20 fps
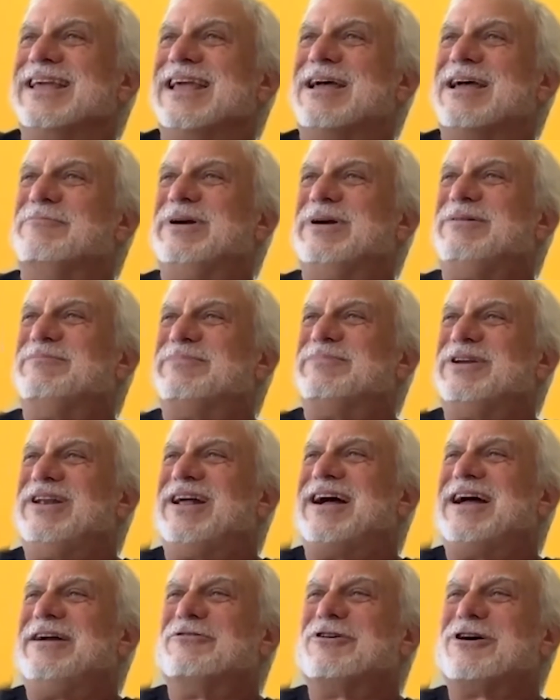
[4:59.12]
but
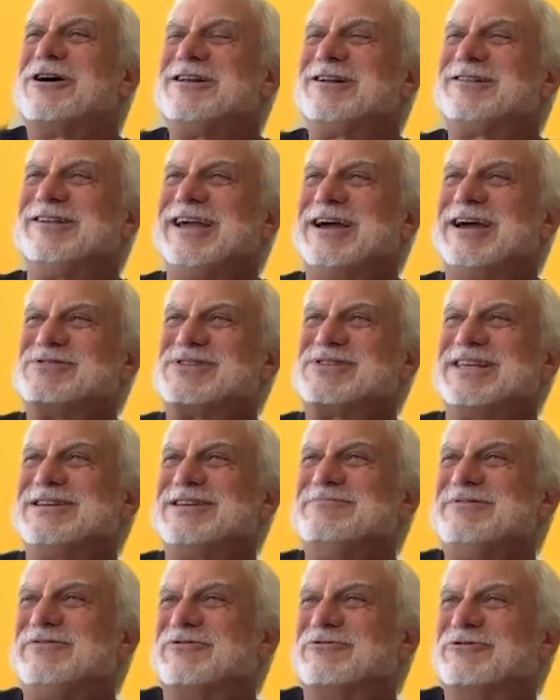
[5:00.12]
ironically, I was thinking
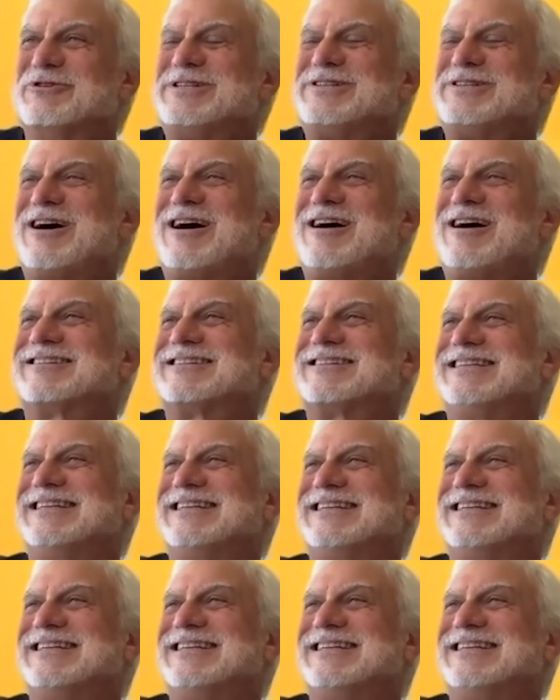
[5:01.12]
before we talked